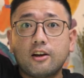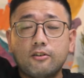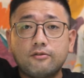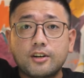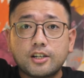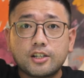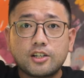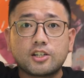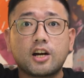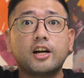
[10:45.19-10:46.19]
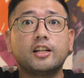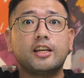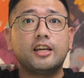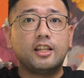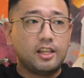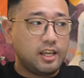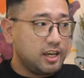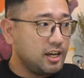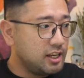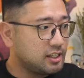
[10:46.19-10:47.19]
conversion chart it
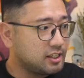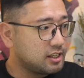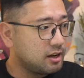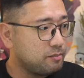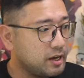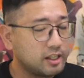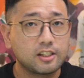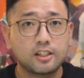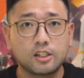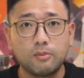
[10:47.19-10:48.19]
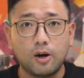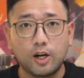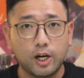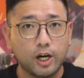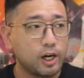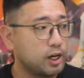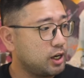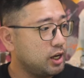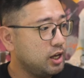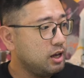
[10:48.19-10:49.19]
is a bit smaller
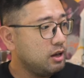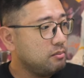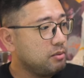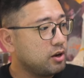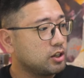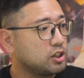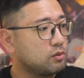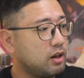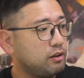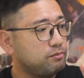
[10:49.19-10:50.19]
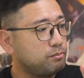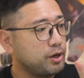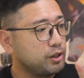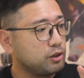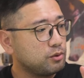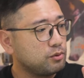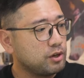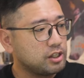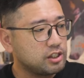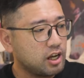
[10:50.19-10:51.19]
because
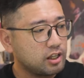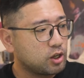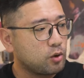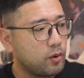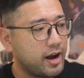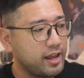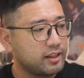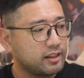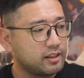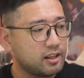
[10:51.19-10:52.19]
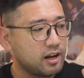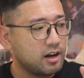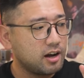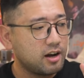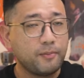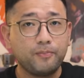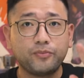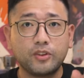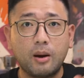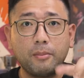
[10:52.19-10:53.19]
12.2 is not quite the
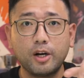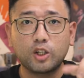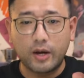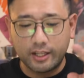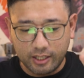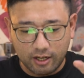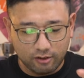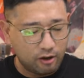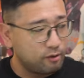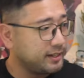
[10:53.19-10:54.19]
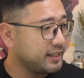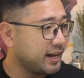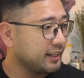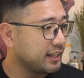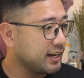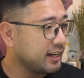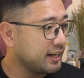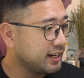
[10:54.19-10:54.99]
number 20 on the Comandante.